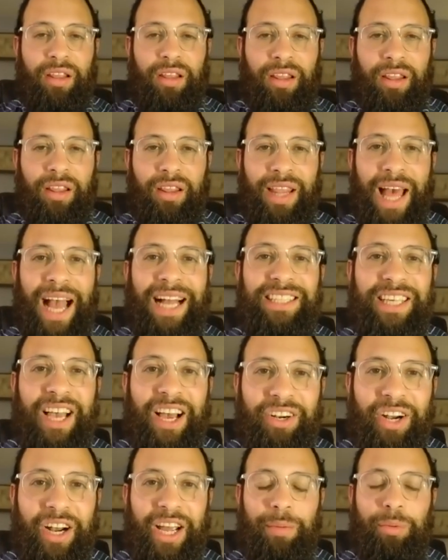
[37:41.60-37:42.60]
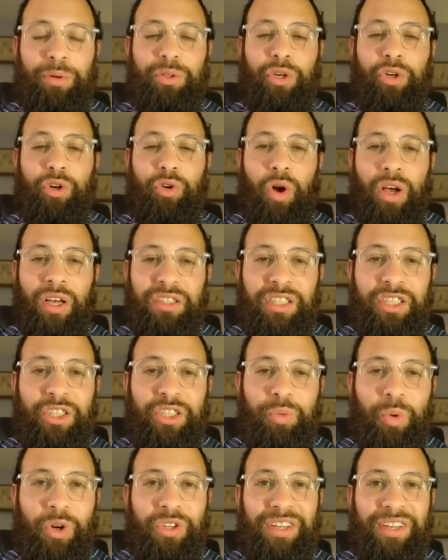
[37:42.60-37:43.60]
that's how you're able to cross this
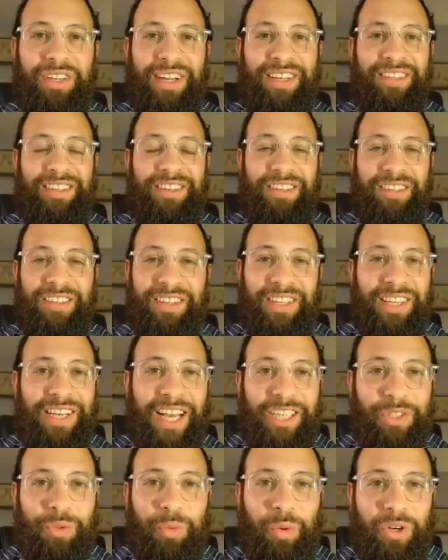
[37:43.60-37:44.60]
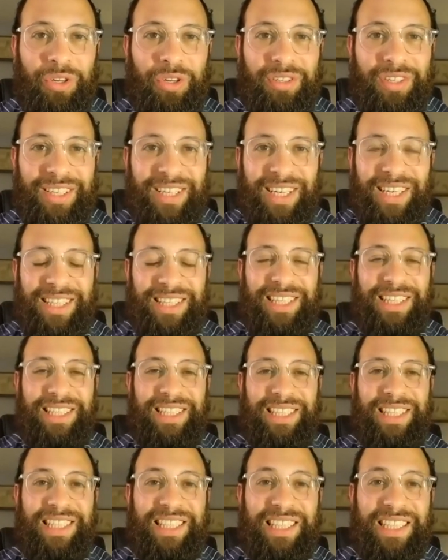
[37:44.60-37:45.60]
world and enter into the next world, to
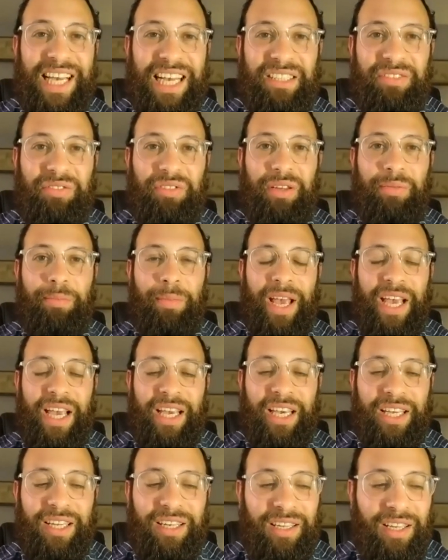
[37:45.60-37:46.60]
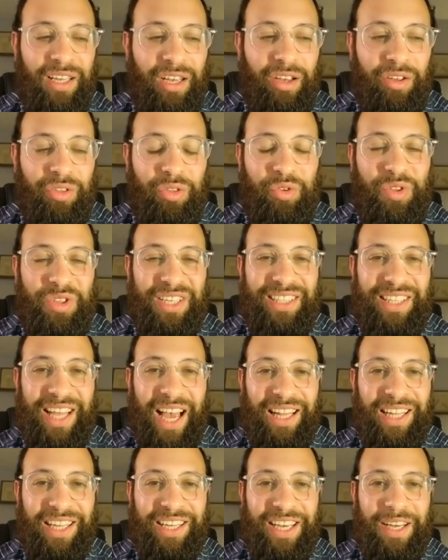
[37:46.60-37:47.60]
successfully make it through the
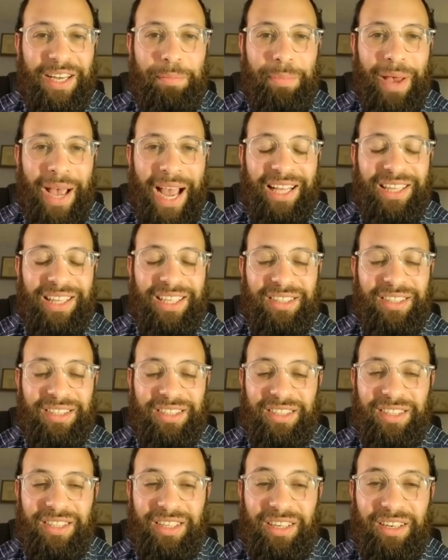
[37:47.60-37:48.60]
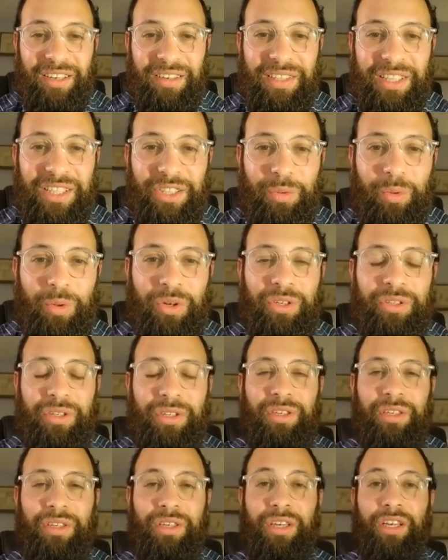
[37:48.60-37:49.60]
delicate balance of this world,
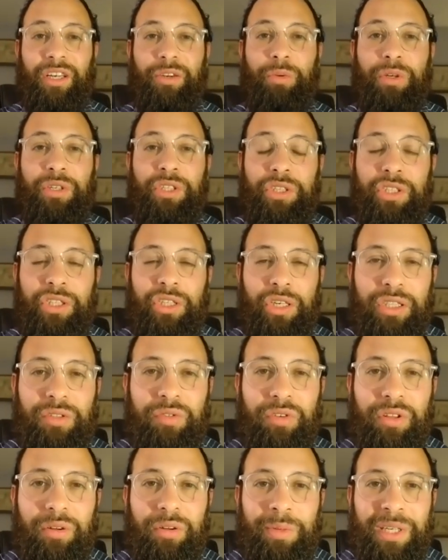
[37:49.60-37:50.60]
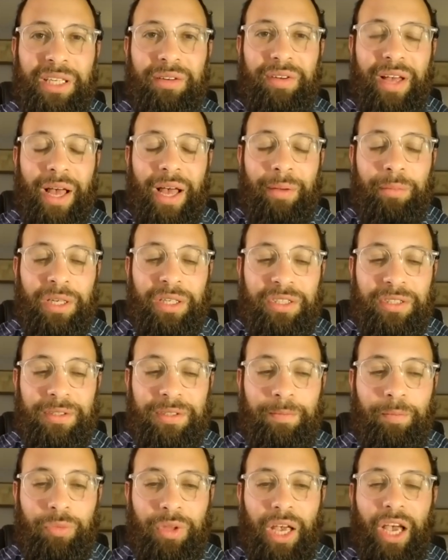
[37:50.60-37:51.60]
when you search for the meat of MS.
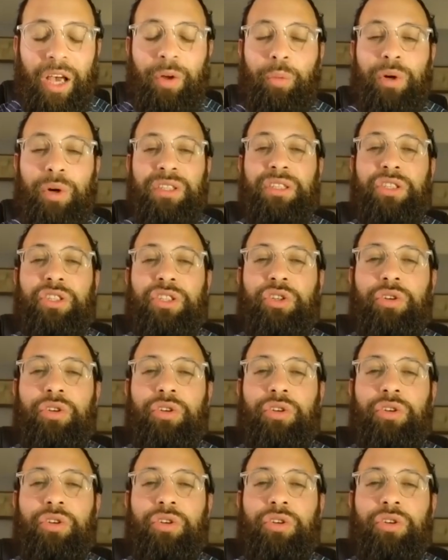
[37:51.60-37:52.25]
And what's the truth?